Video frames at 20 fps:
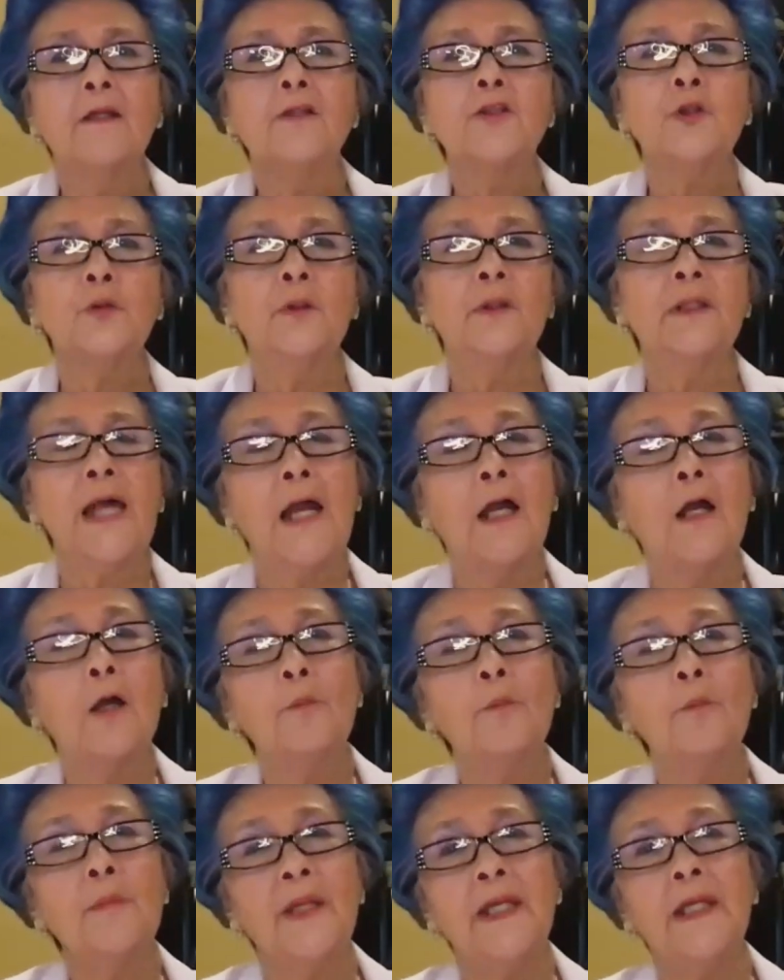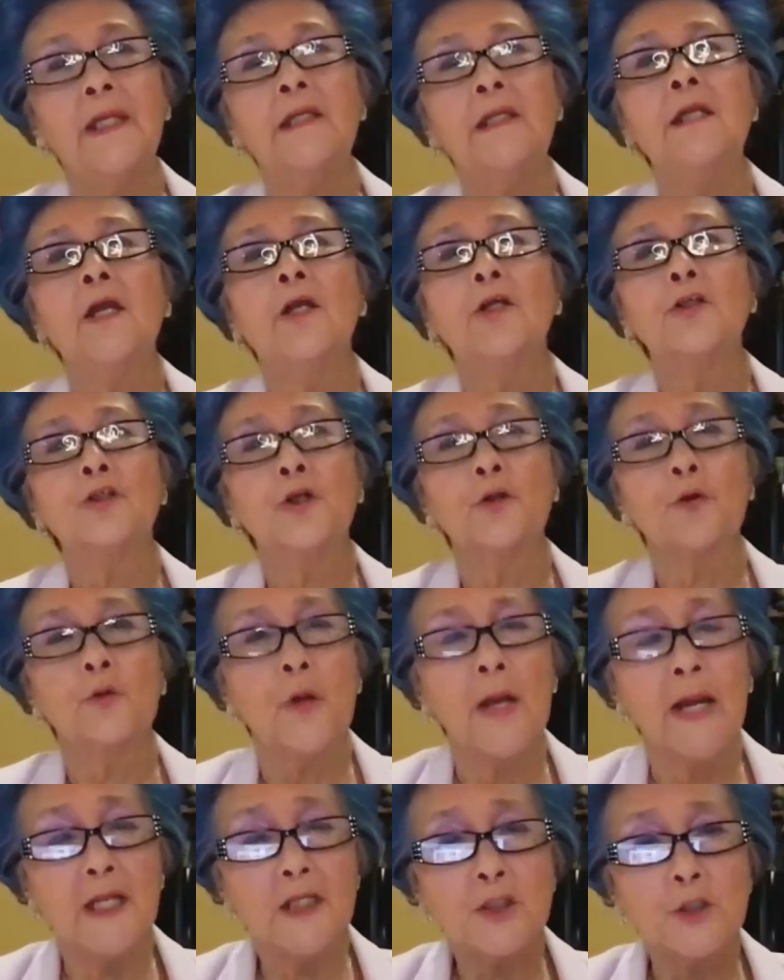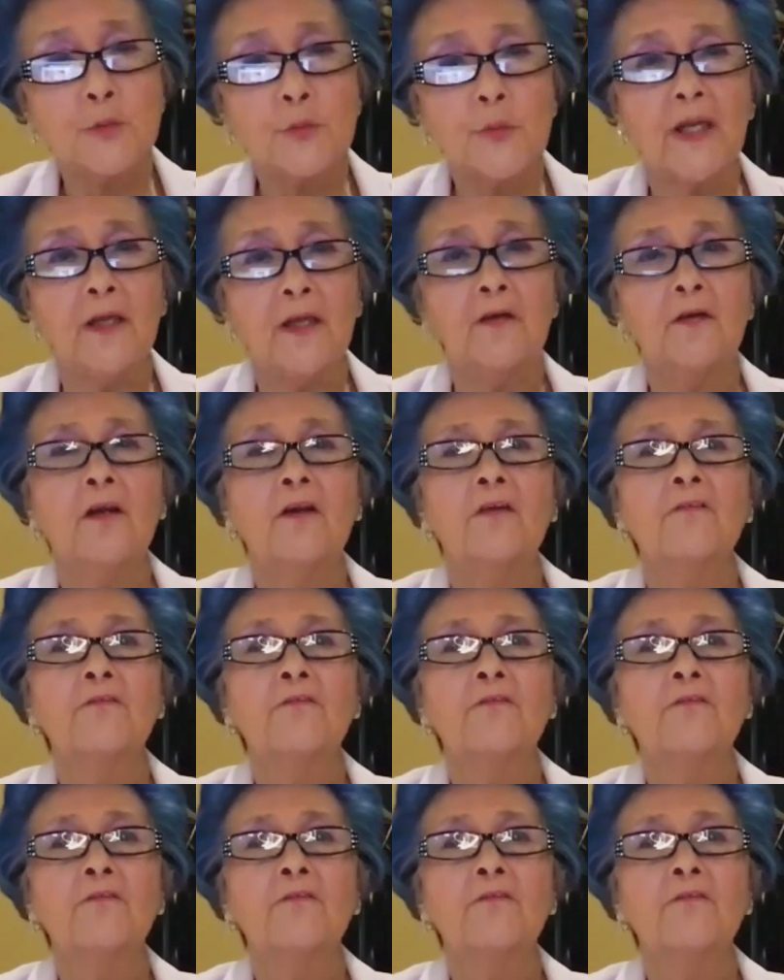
to allow me to graduate